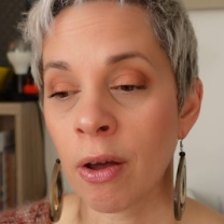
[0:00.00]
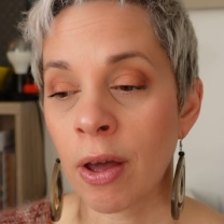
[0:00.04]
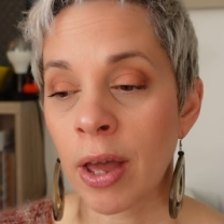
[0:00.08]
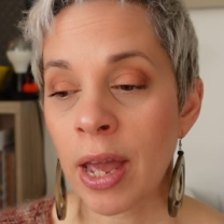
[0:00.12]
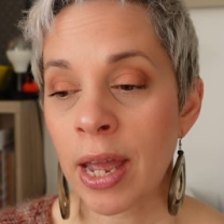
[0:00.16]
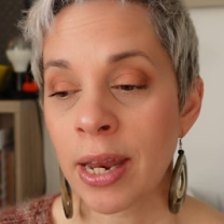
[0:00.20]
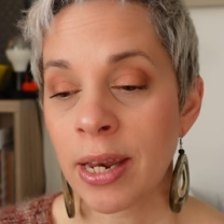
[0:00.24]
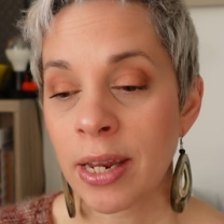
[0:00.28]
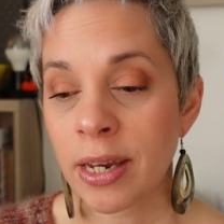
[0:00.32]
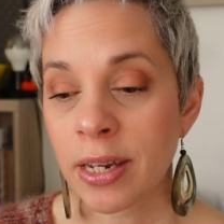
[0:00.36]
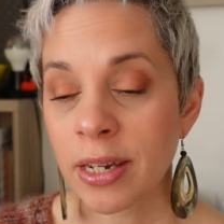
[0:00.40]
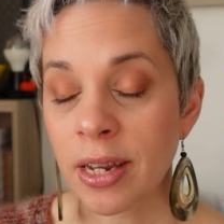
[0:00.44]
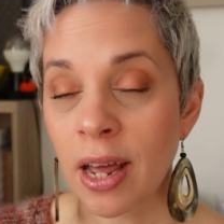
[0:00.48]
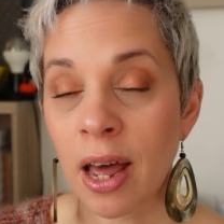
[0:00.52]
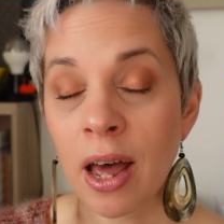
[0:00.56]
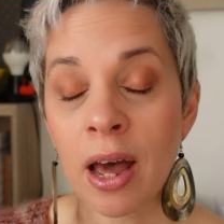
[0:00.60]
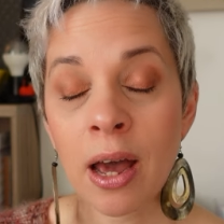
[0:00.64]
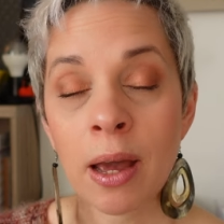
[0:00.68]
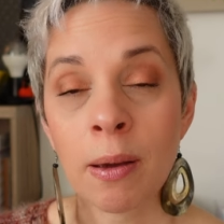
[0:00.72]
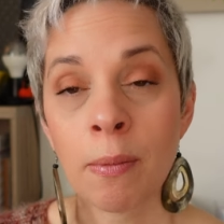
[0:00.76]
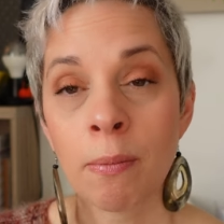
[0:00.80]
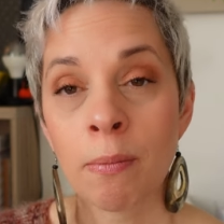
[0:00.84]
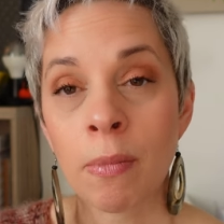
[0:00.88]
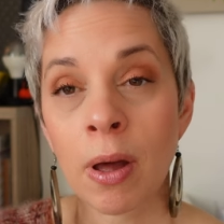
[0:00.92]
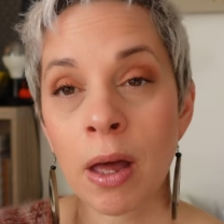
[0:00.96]
any
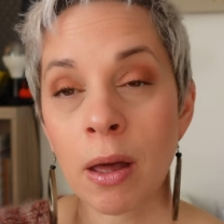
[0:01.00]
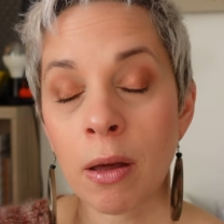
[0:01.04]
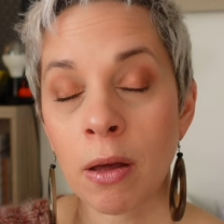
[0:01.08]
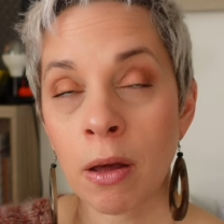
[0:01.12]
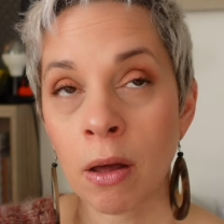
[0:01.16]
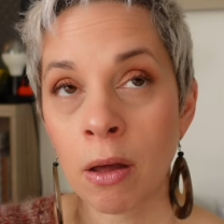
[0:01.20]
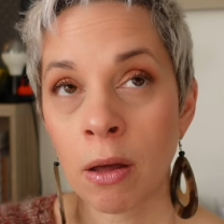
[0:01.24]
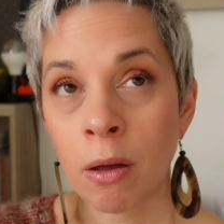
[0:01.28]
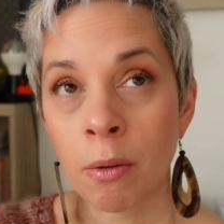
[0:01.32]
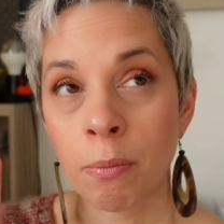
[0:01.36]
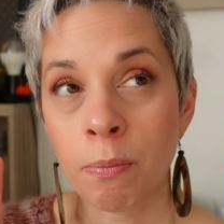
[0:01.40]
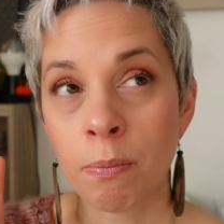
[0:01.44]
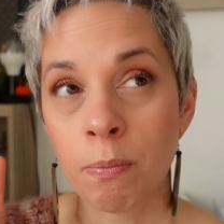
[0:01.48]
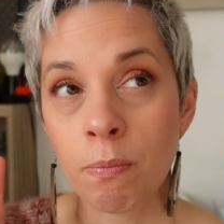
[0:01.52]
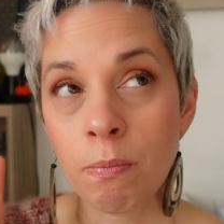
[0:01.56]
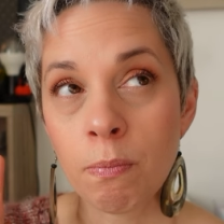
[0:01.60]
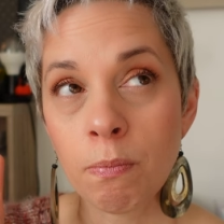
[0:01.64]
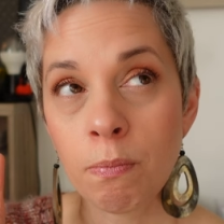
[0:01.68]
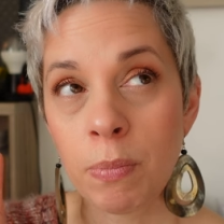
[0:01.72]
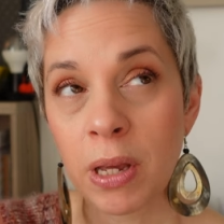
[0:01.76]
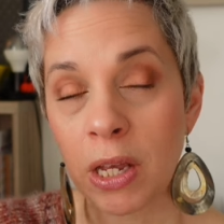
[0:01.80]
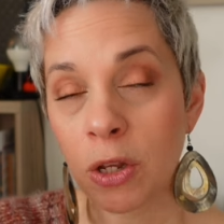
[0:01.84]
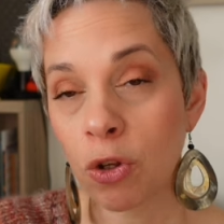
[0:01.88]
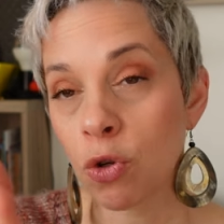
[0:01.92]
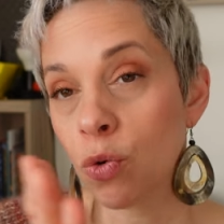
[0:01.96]
time
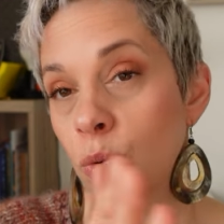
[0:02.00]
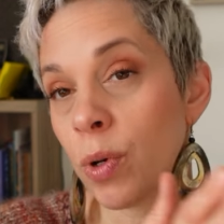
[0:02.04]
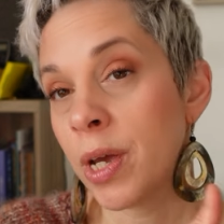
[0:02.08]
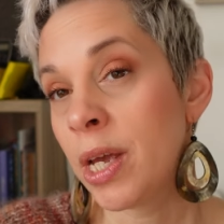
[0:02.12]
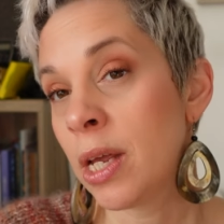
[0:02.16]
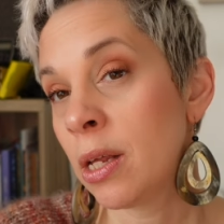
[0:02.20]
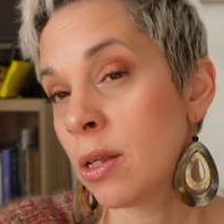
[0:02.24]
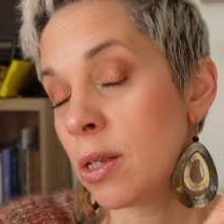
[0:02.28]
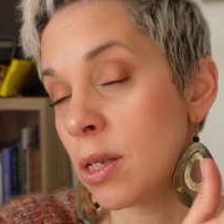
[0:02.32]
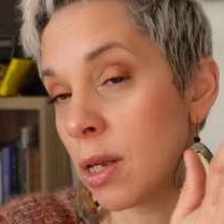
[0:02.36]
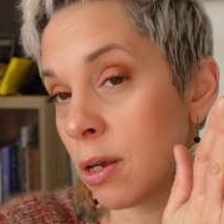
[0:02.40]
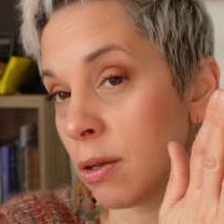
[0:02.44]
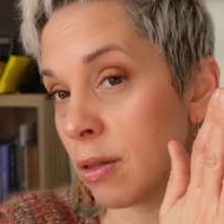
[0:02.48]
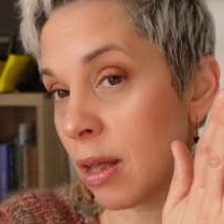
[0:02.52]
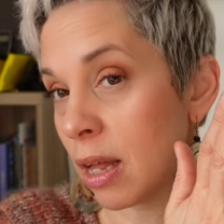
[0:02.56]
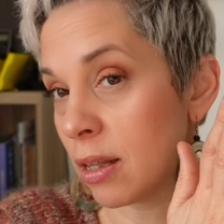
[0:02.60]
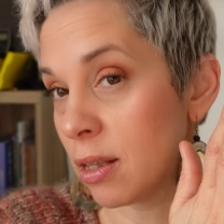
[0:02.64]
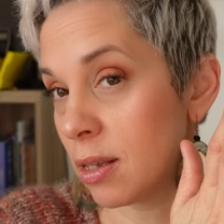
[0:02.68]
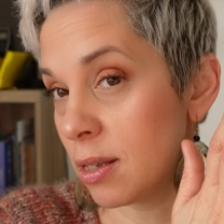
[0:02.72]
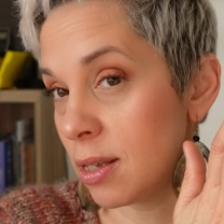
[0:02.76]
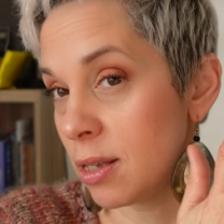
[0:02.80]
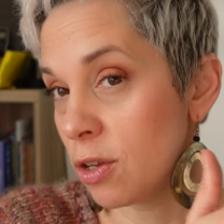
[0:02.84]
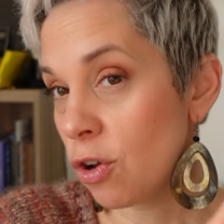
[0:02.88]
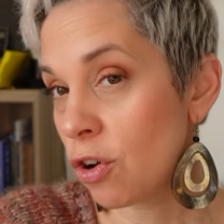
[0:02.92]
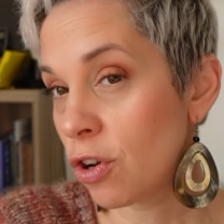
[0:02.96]
between, so
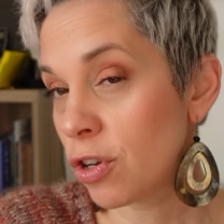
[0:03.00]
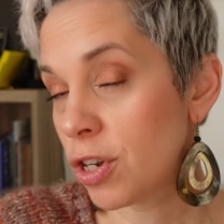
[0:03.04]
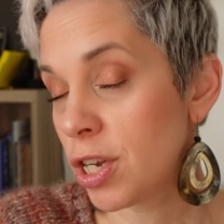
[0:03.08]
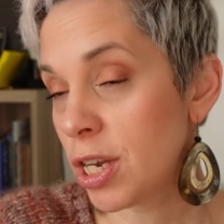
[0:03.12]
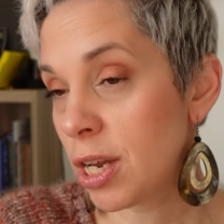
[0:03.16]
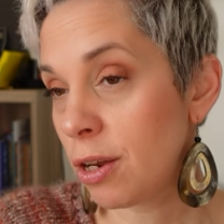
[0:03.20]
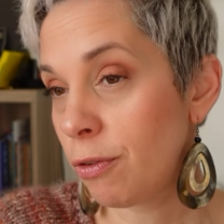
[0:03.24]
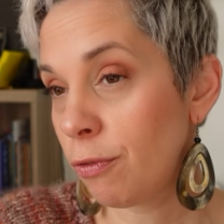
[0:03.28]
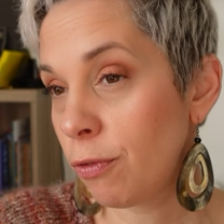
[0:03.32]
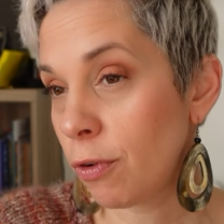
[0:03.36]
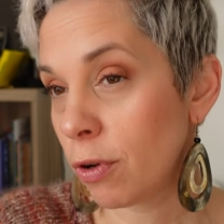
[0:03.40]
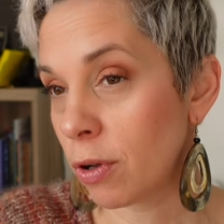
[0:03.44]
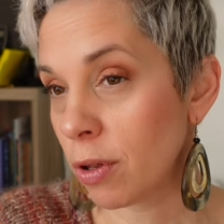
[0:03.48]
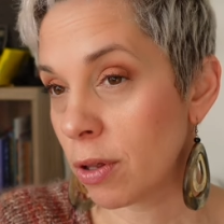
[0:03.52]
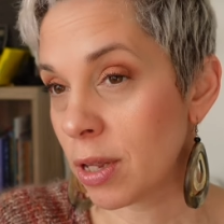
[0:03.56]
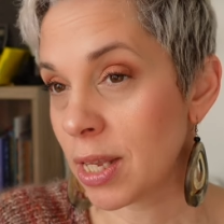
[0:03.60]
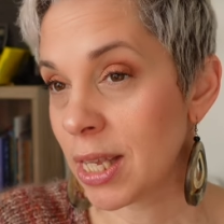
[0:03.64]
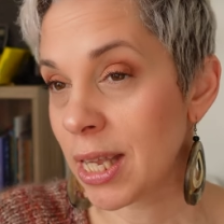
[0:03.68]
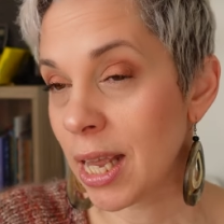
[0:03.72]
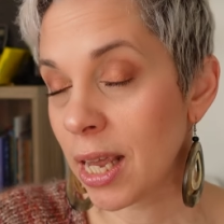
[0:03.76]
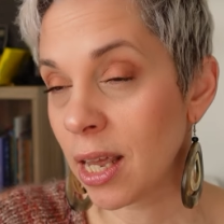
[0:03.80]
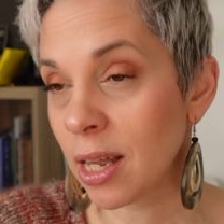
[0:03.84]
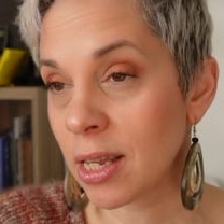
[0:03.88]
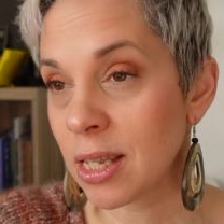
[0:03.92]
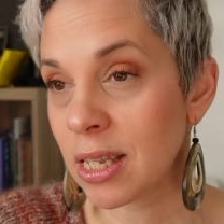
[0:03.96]
that started for the
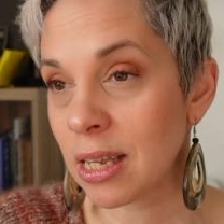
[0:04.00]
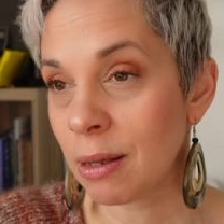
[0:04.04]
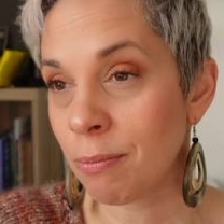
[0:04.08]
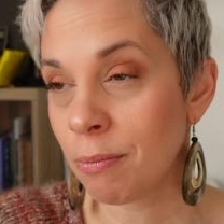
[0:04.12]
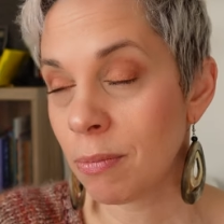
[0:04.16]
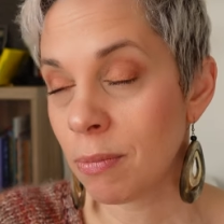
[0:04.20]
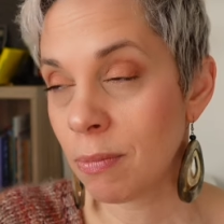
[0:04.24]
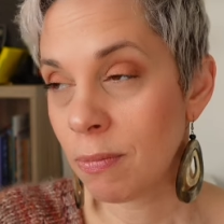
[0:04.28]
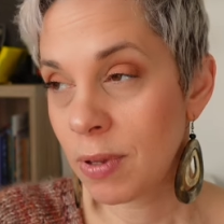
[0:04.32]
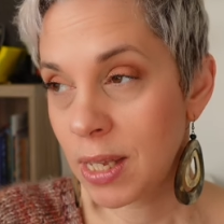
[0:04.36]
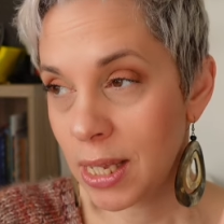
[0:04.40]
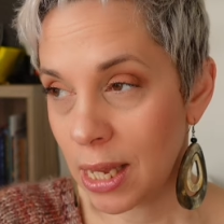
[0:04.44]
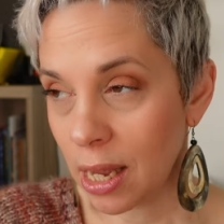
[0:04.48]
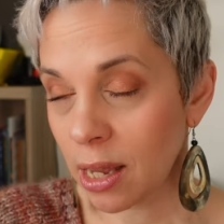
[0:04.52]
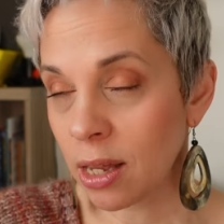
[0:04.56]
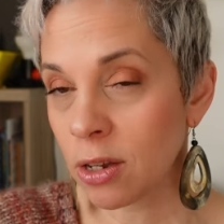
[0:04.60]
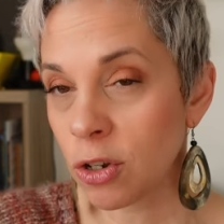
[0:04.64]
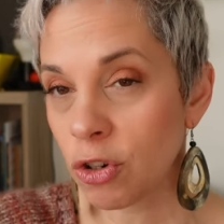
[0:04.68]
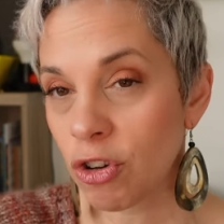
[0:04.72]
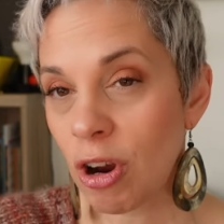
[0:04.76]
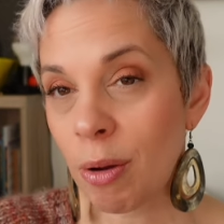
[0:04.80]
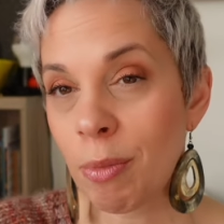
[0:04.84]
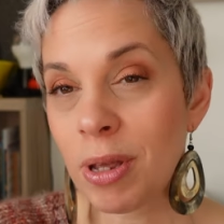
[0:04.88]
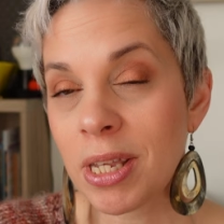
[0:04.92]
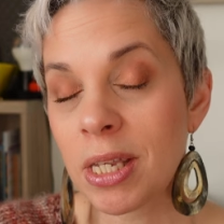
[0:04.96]
second
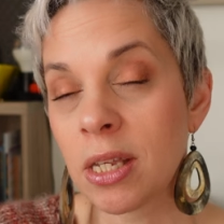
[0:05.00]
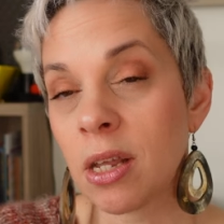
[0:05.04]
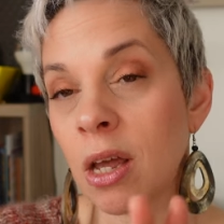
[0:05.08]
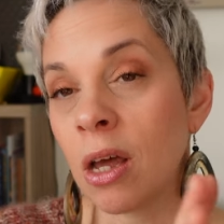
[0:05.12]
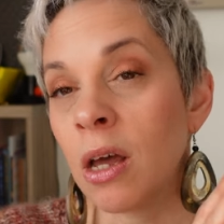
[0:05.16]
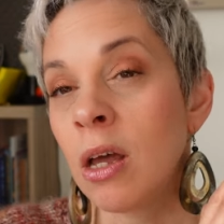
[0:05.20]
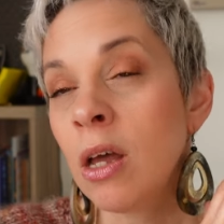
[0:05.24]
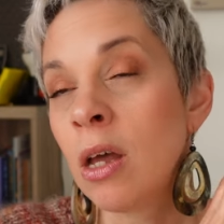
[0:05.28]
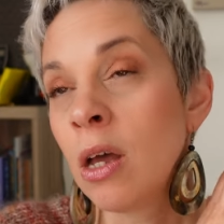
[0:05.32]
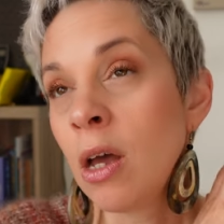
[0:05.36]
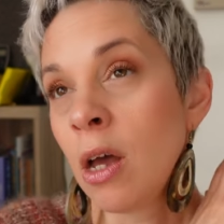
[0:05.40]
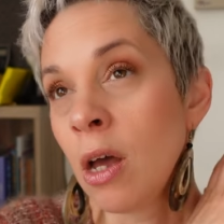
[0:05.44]
trimester